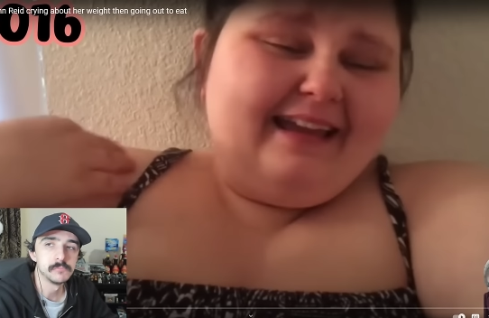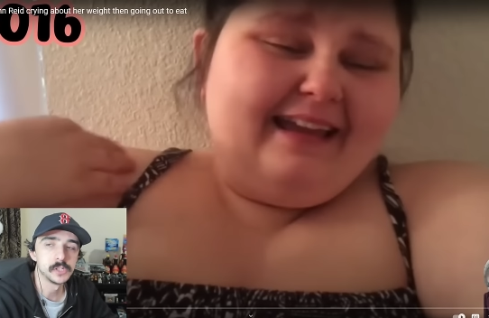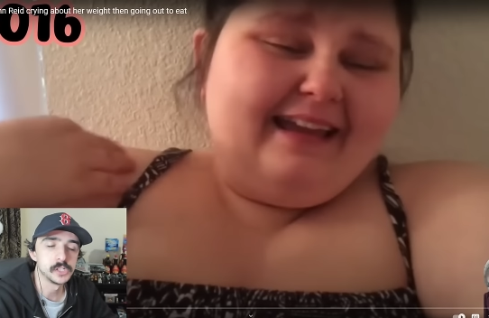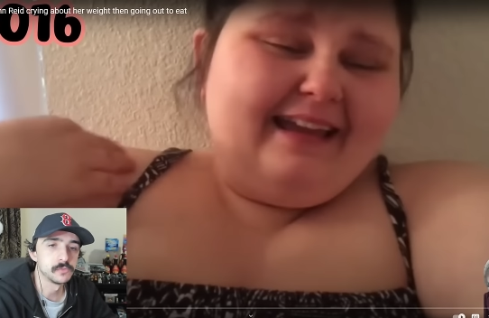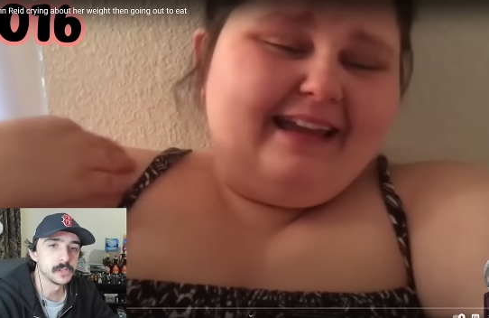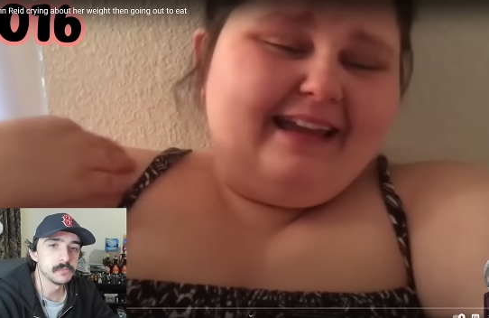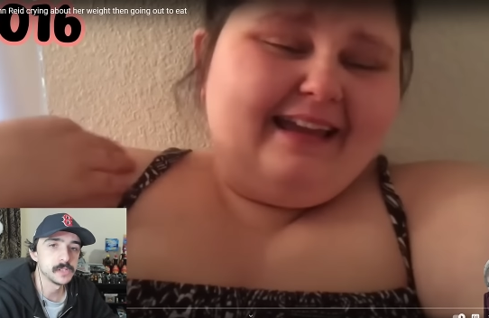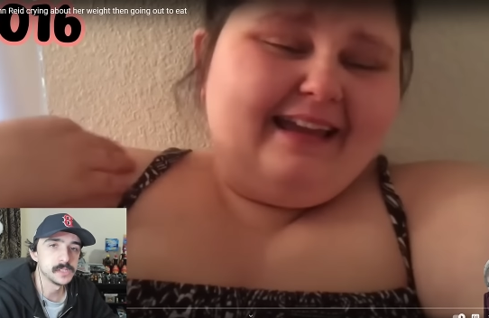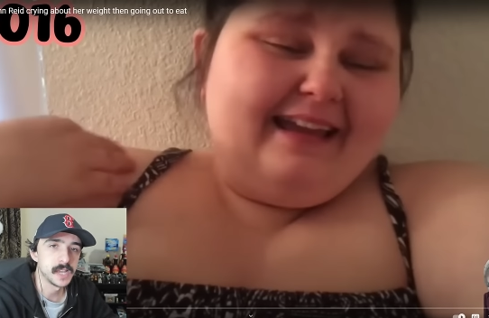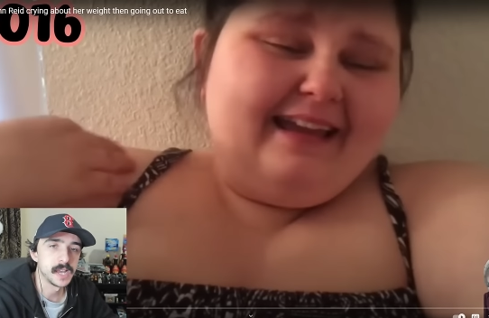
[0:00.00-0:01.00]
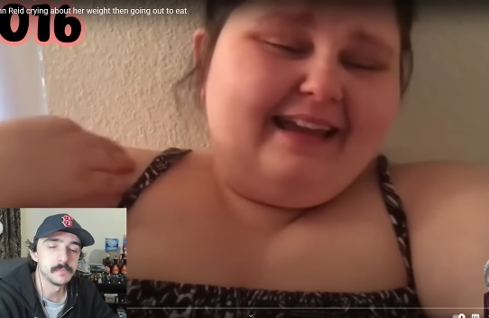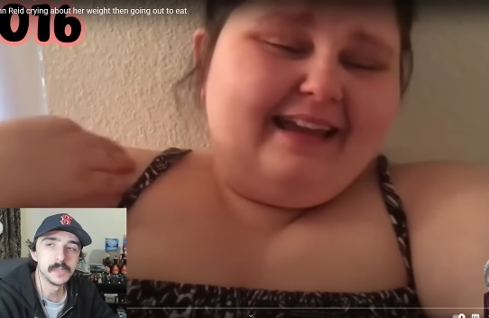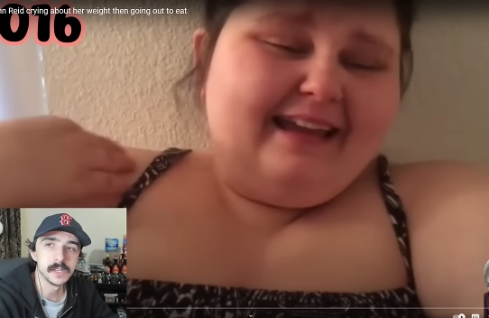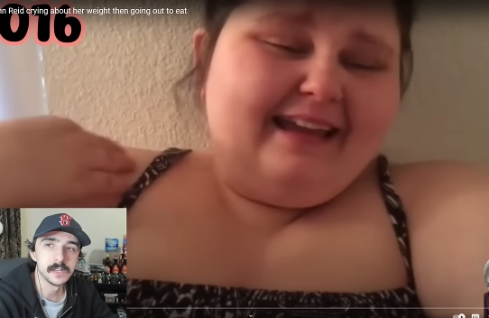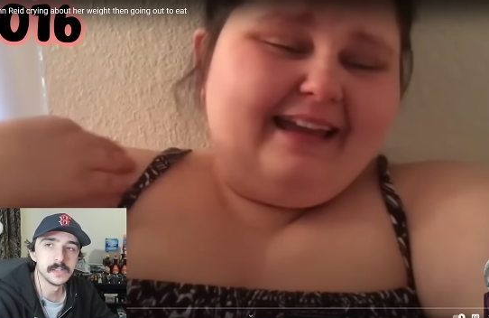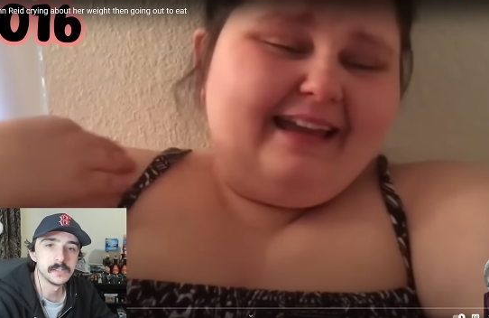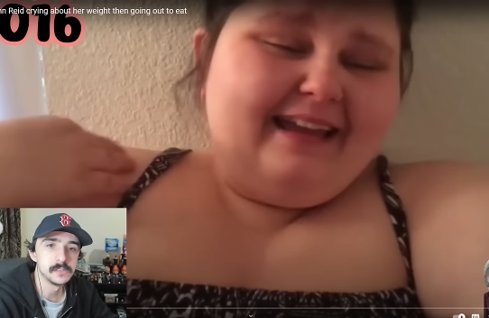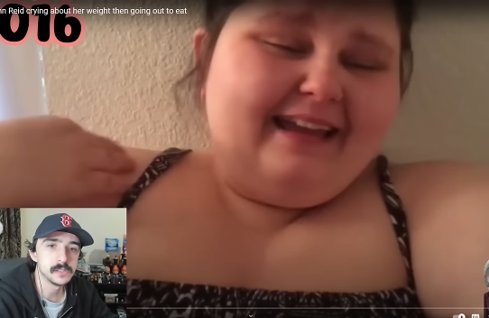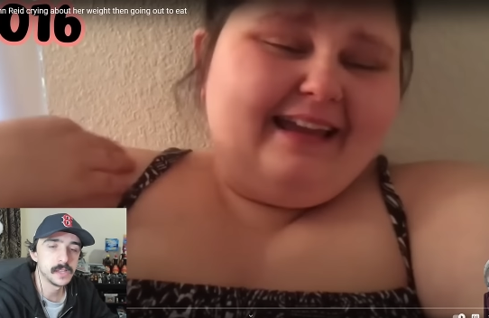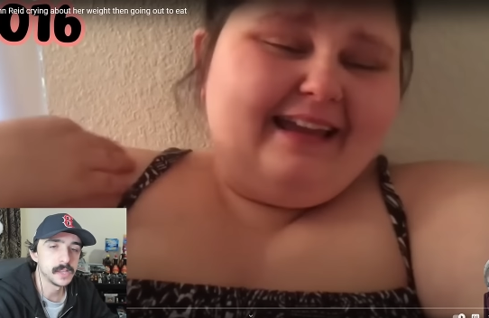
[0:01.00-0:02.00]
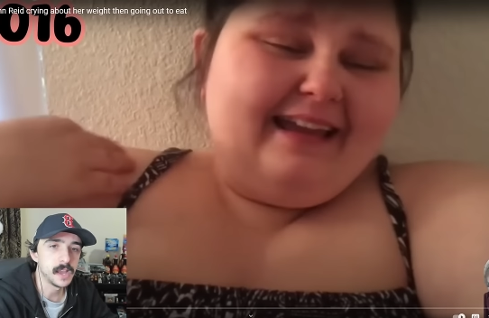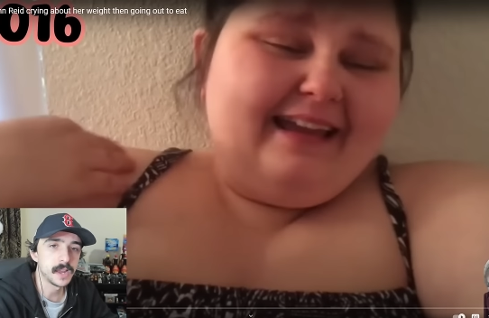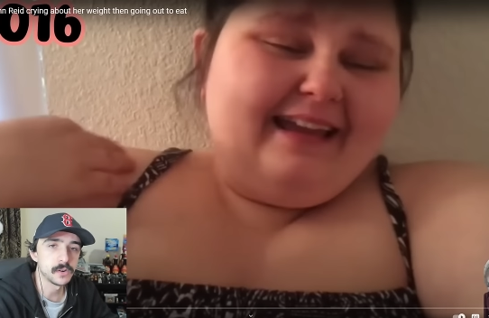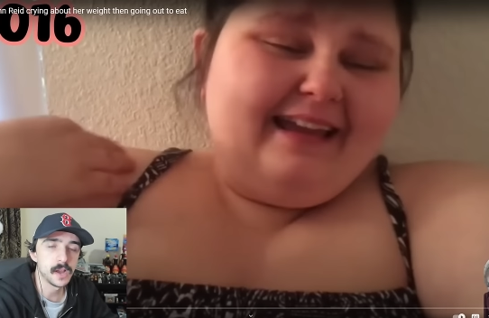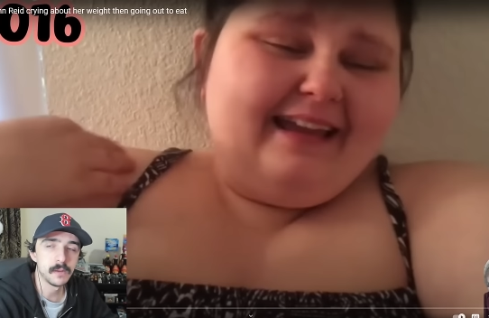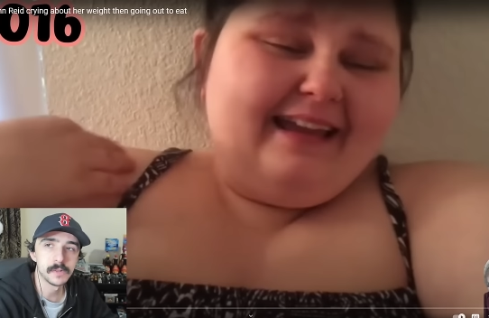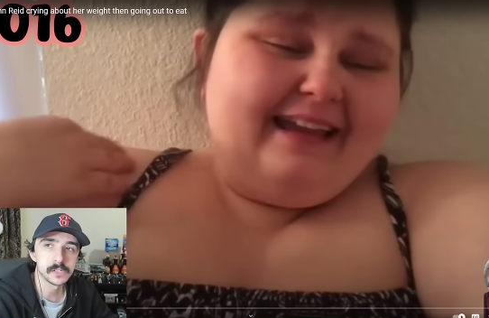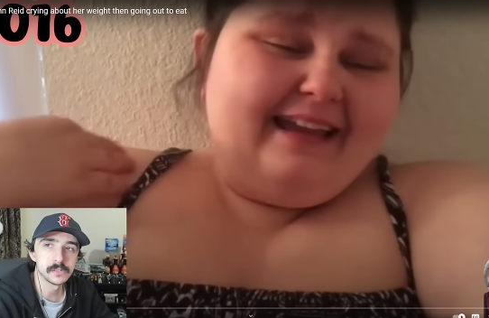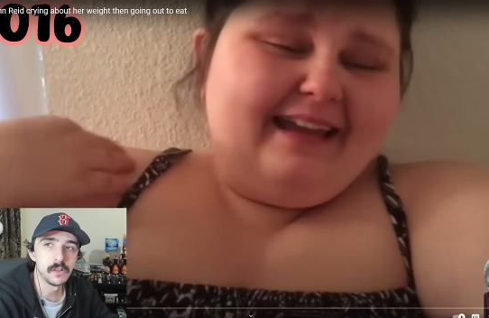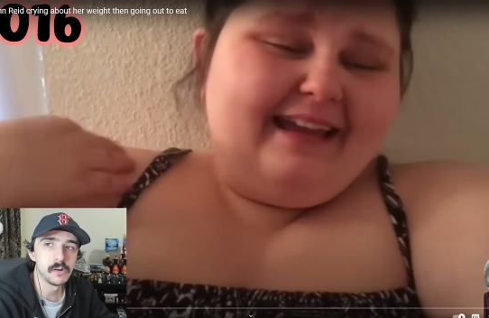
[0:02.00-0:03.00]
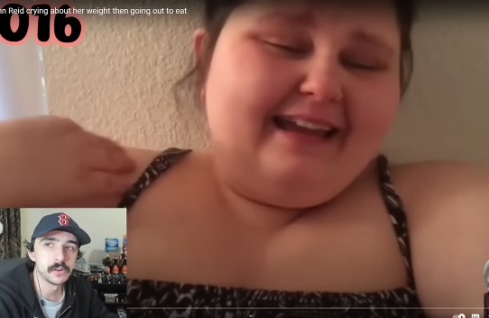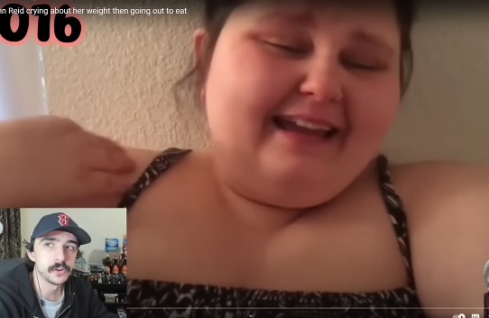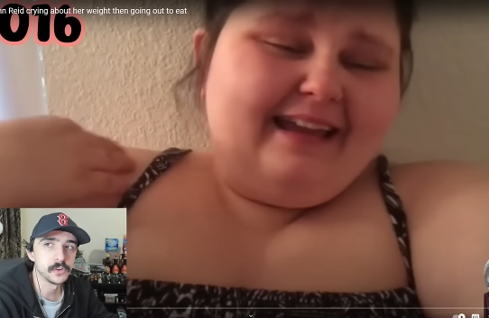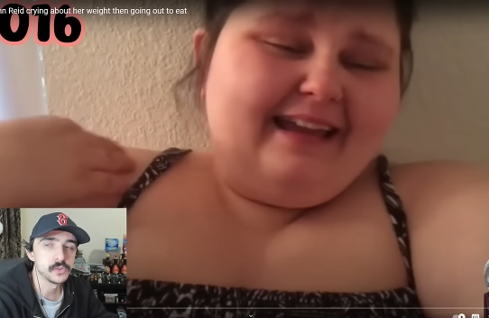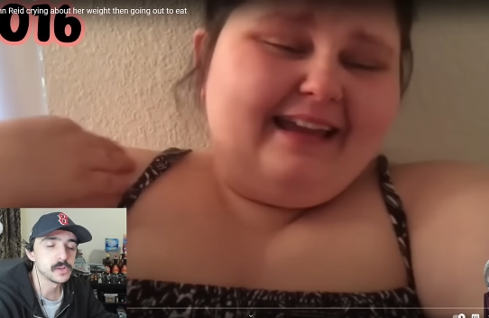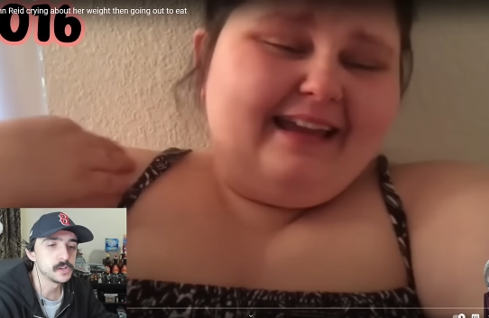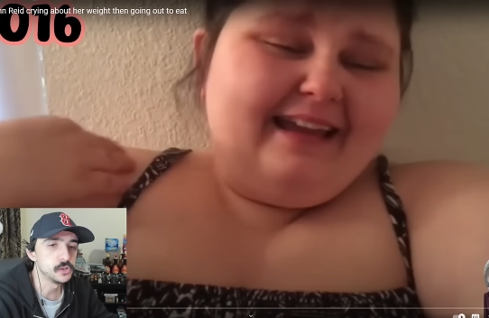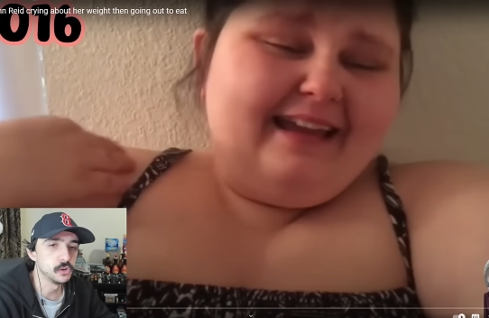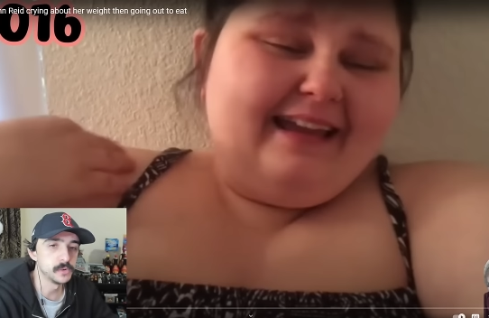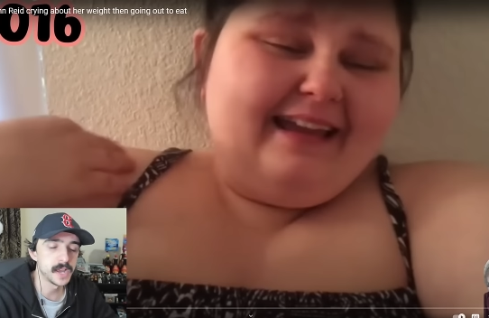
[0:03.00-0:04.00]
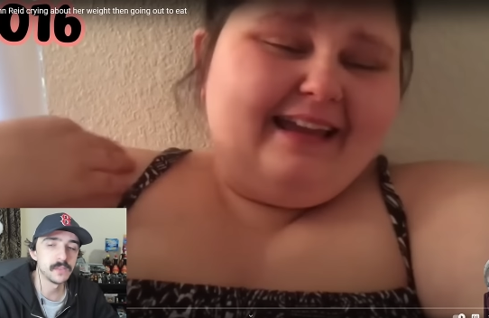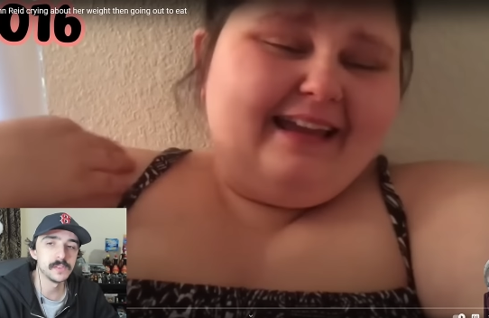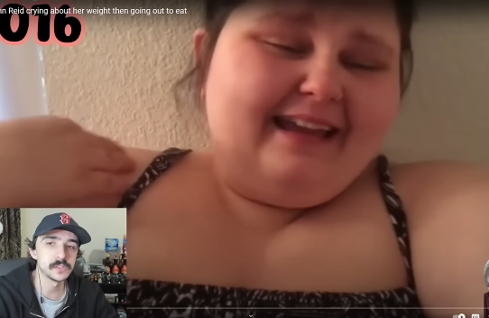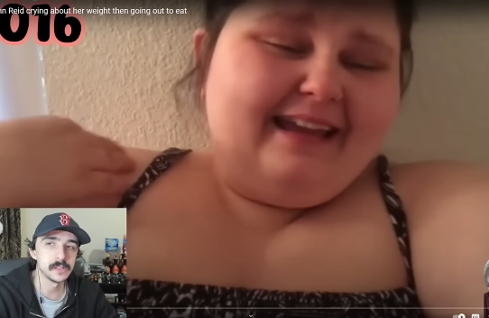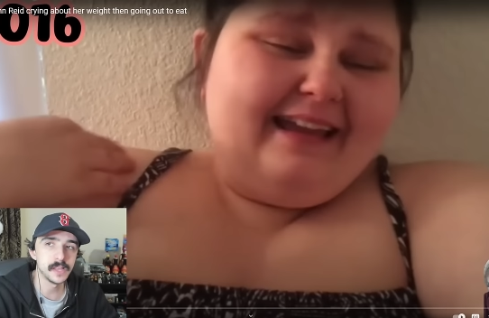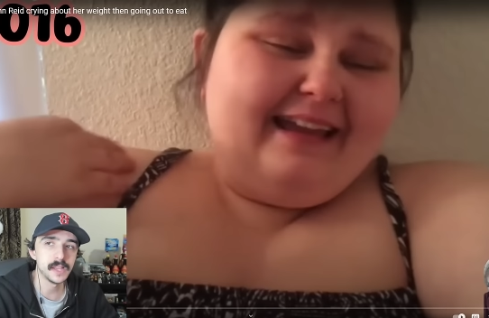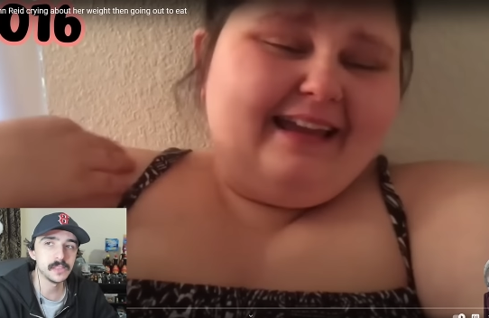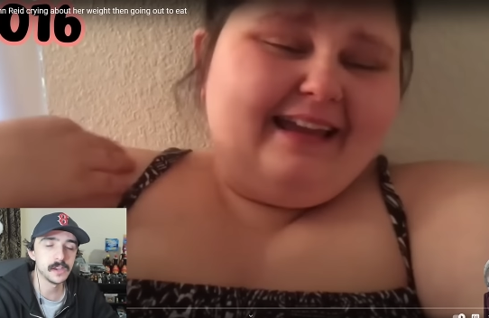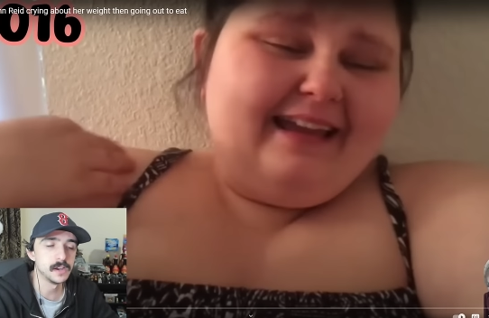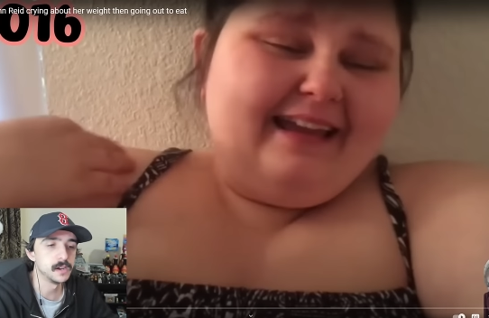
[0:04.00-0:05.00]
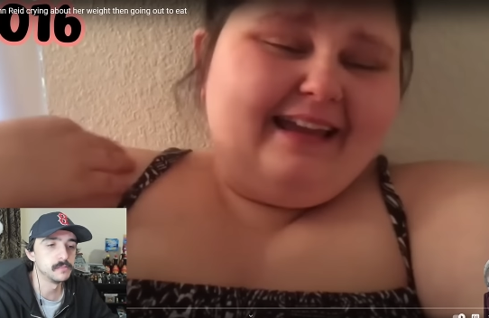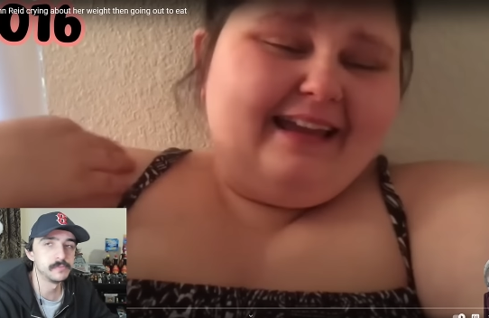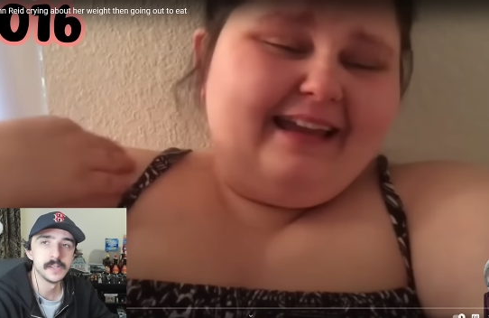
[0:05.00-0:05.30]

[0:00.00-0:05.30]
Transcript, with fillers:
Speaker 1: which is really really sad because like I don't know how much longer you can go down this length of.